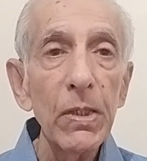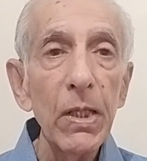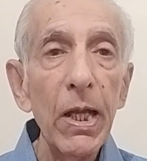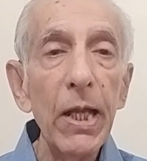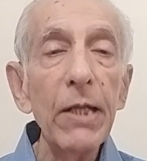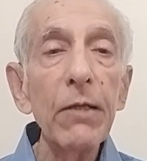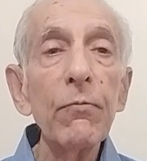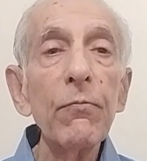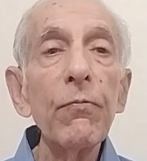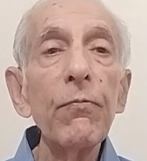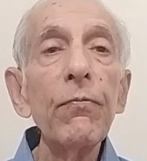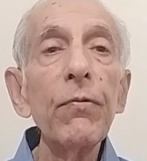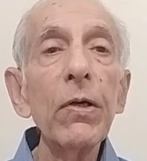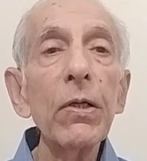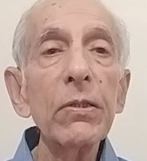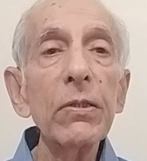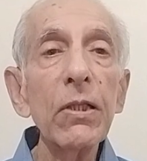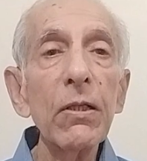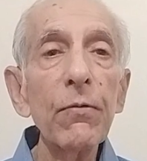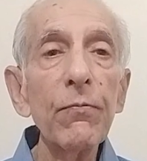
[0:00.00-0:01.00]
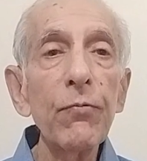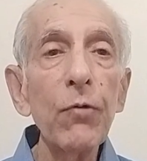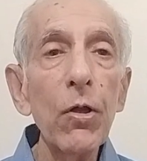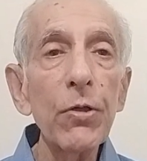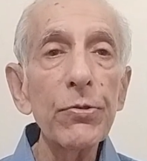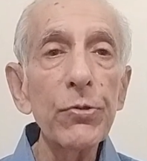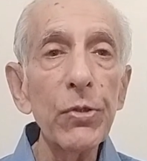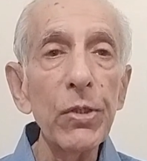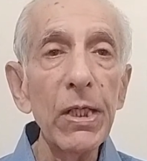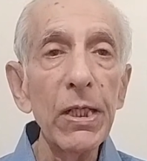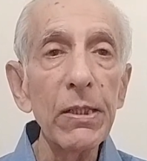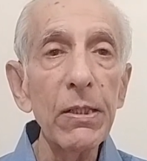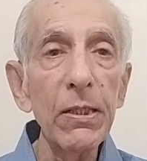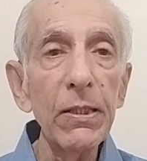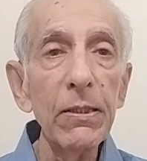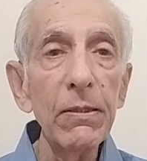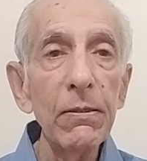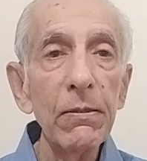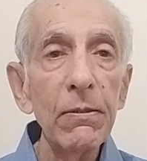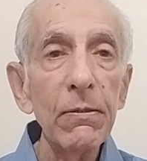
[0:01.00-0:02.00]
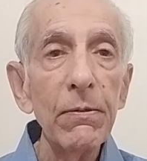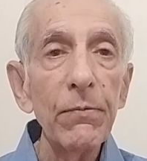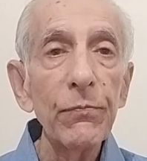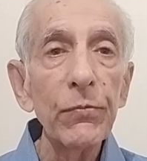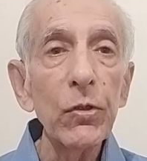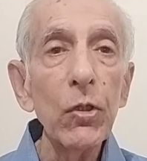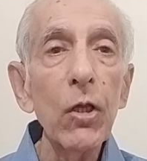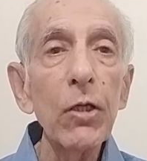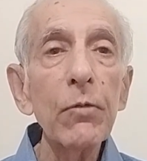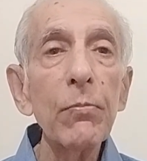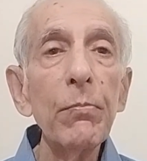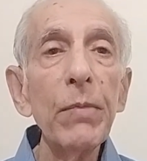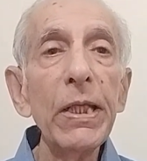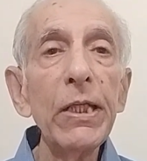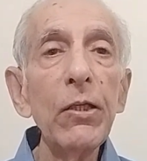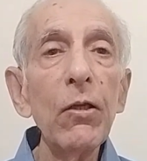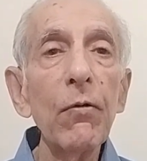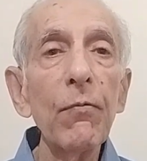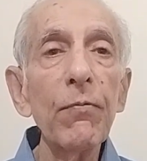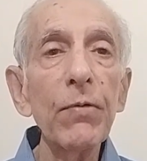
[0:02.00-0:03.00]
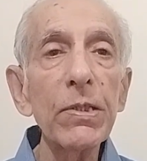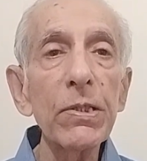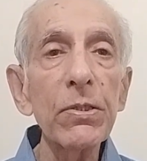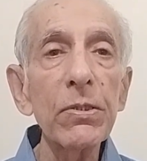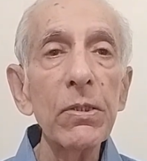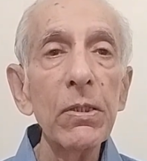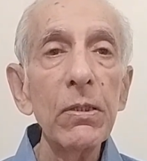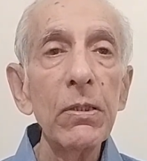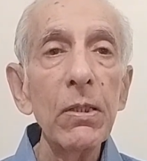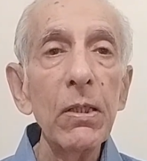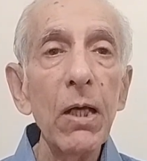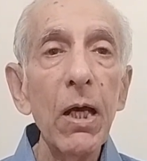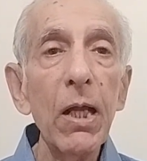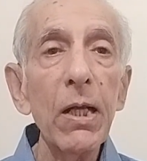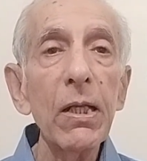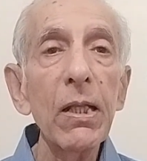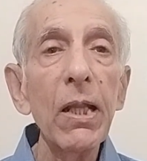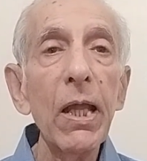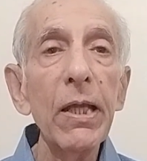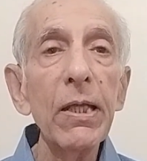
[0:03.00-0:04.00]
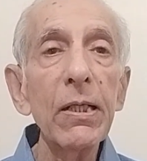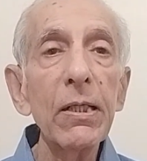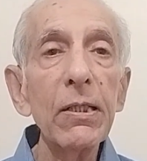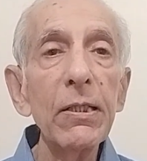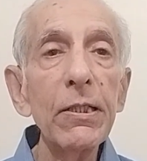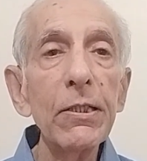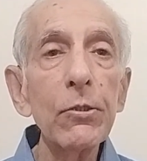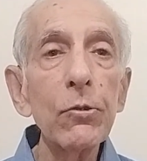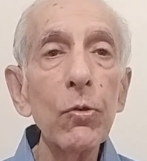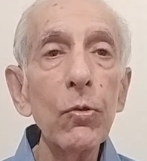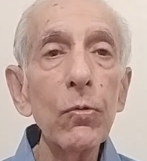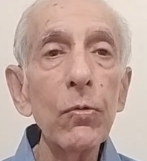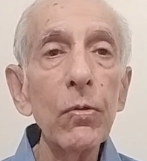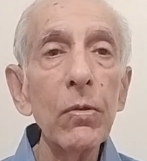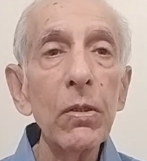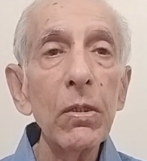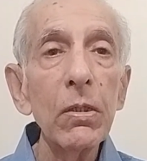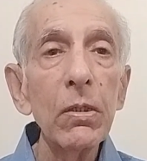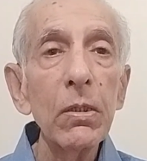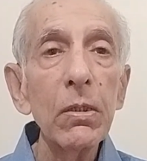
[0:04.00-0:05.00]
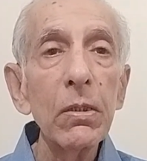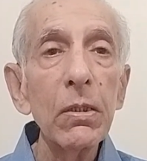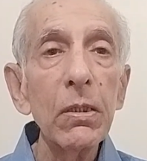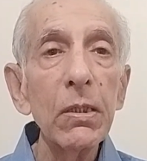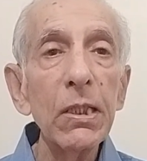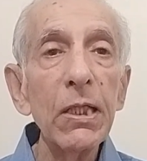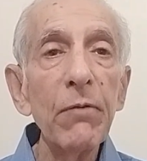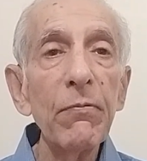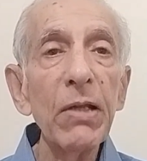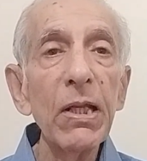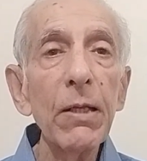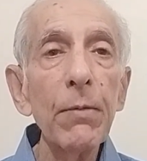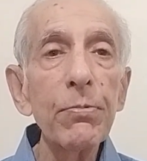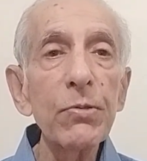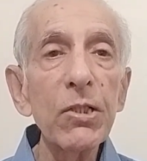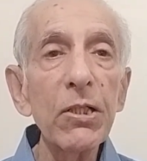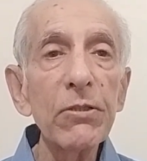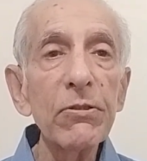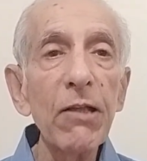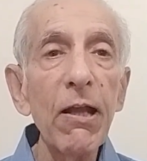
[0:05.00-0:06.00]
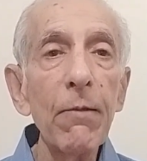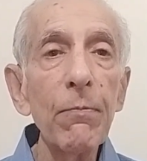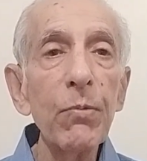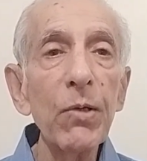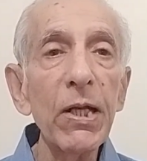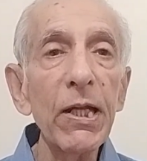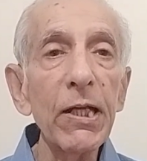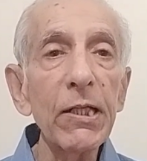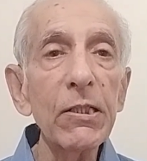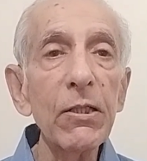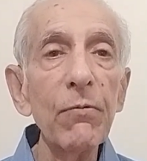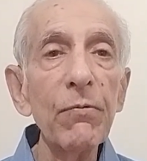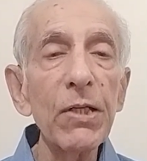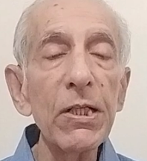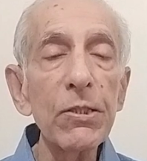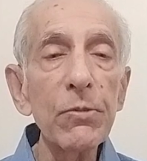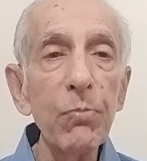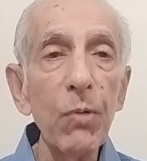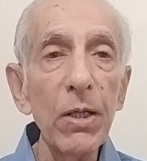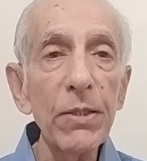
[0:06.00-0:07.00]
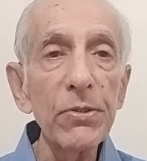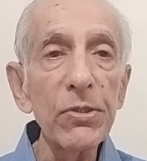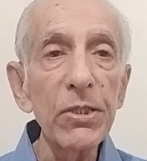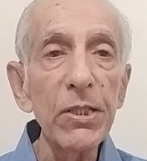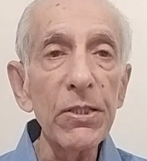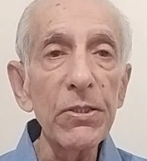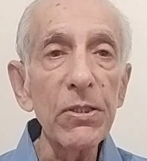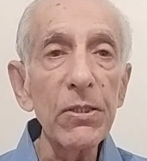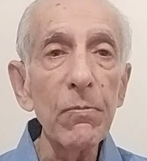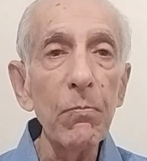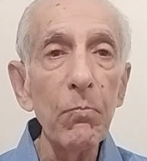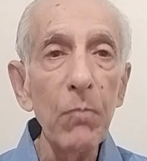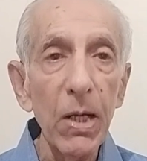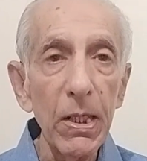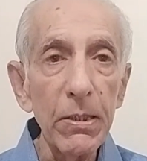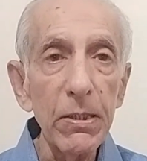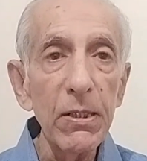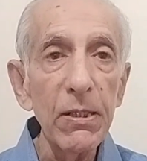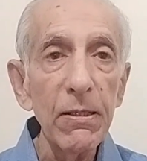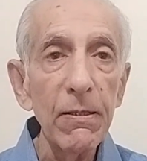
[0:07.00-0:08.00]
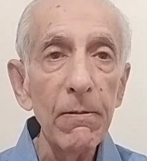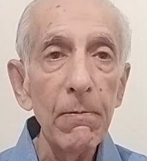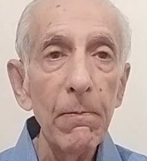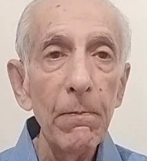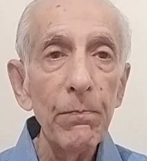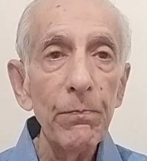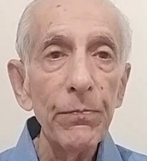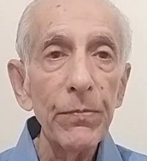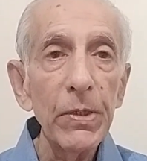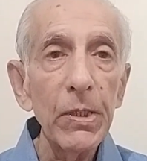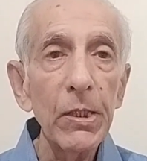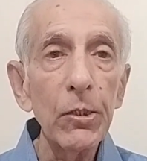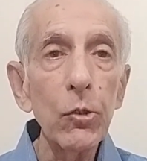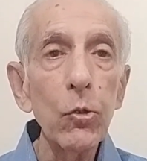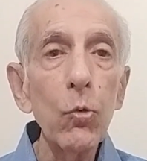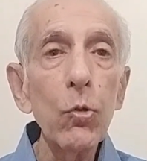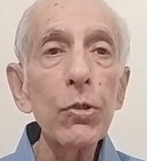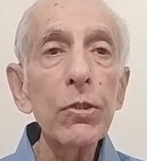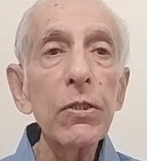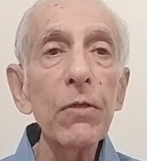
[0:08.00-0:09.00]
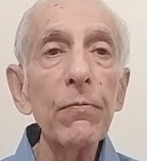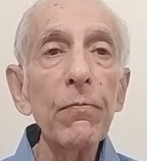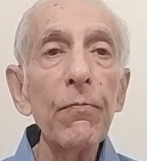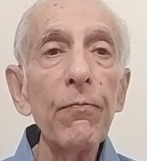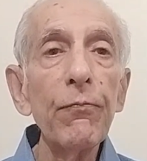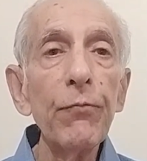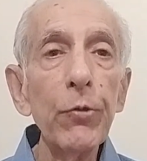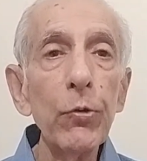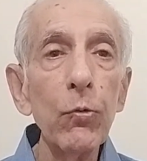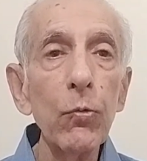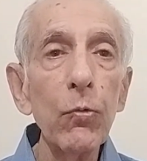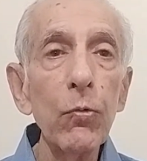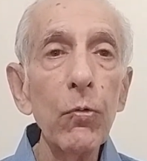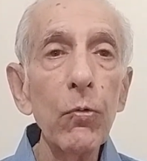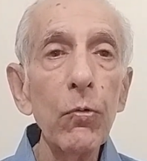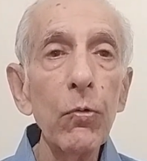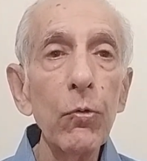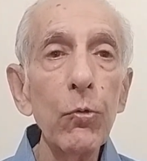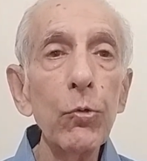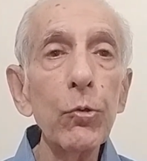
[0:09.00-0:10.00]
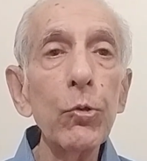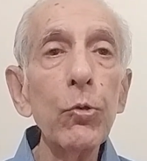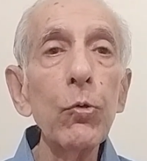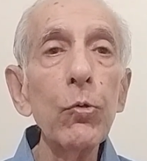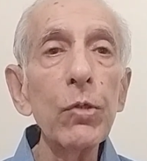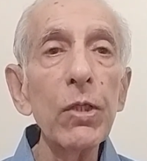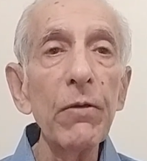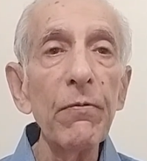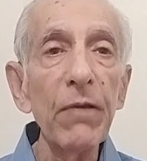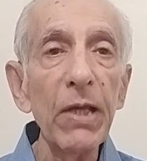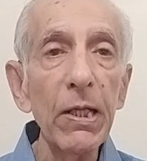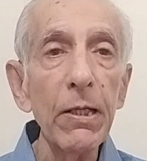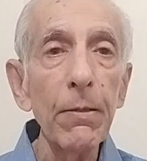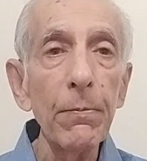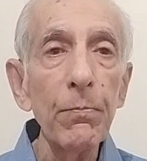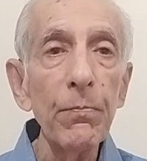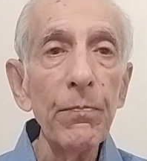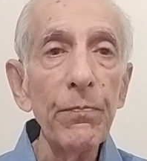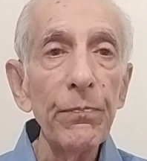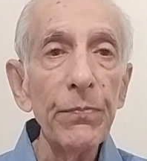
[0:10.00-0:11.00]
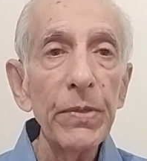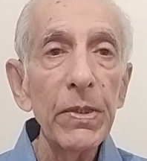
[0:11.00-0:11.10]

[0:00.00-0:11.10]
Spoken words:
and further, fortunately, not many of us are likely to develop such hyperreactive responses. But those few who do develop,